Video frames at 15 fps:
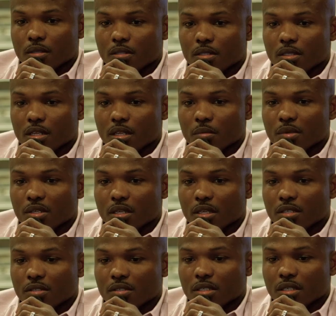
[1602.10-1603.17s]
it's the element,
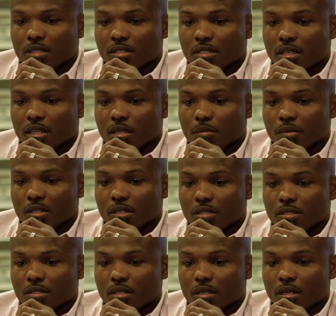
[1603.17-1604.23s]
like you said, it's the element.
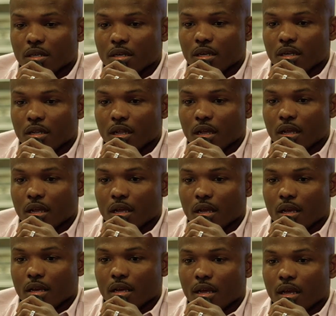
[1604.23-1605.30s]
It's the
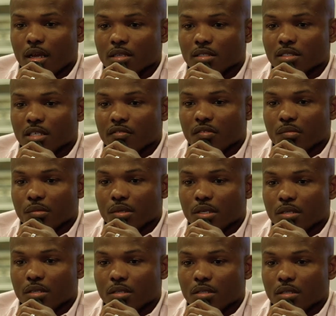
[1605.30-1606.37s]
God has given
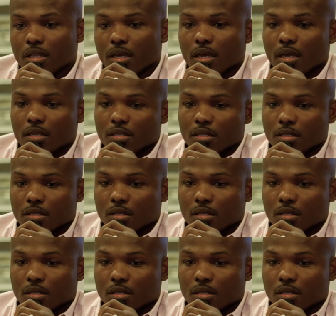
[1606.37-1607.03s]
me that